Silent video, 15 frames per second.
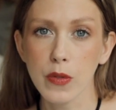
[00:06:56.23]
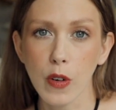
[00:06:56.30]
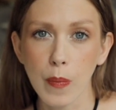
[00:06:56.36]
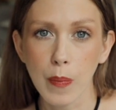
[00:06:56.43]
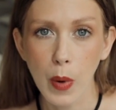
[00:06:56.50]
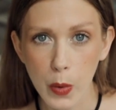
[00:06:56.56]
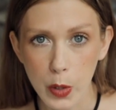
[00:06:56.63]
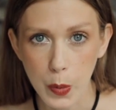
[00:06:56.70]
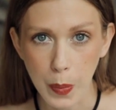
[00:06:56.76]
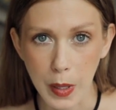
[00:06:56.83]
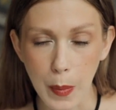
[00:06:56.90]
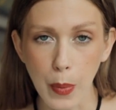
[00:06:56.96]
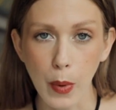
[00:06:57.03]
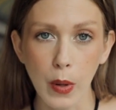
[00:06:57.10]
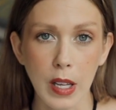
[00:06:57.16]
for most
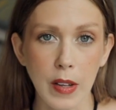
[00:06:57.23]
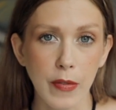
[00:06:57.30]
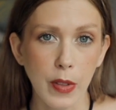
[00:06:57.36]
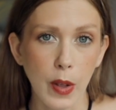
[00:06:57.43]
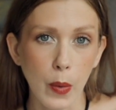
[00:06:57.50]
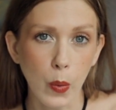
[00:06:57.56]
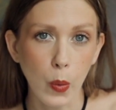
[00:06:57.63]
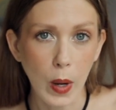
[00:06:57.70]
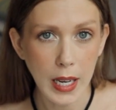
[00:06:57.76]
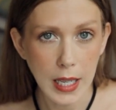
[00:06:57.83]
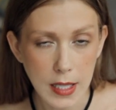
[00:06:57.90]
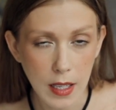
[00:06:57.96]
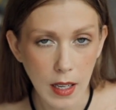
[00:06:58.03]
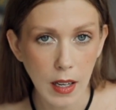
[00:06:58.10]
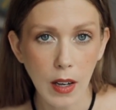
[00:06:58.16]
people, if the
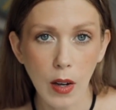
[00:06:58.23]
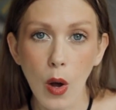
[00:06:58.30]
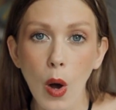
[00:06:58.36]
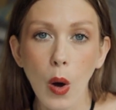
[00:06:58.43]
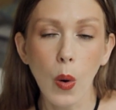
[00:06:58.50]
waiter